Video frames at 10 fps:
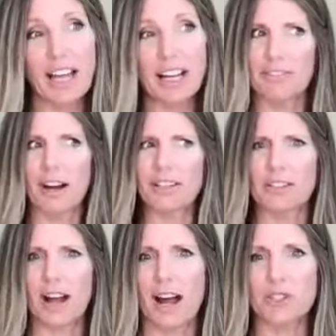of fun
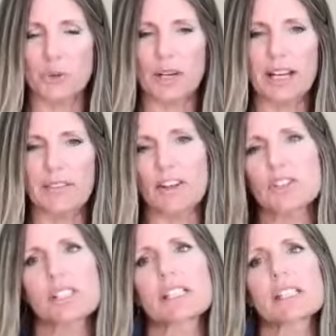to not drink
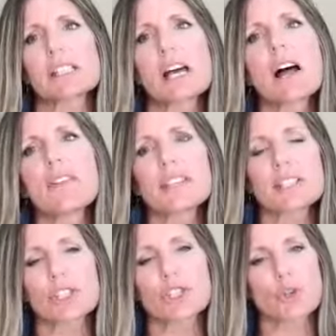versus
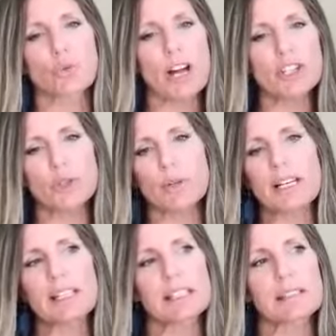this
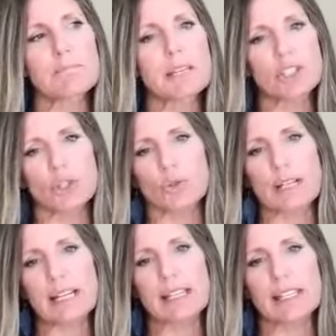drudgery, this
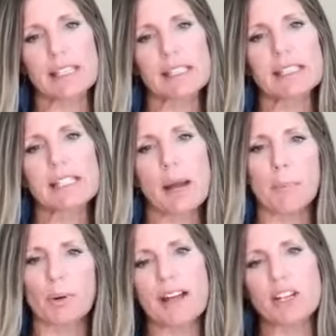misery, this
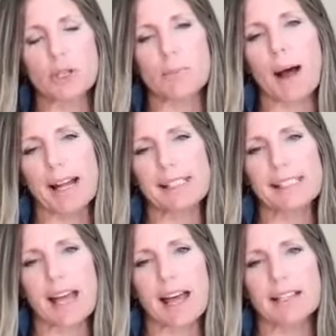deprivation
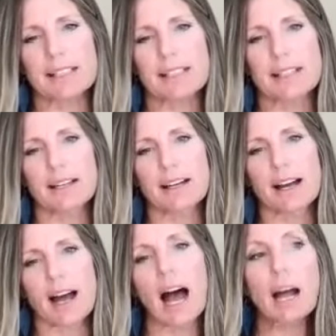mindset.
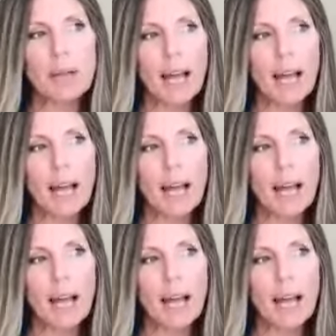I'm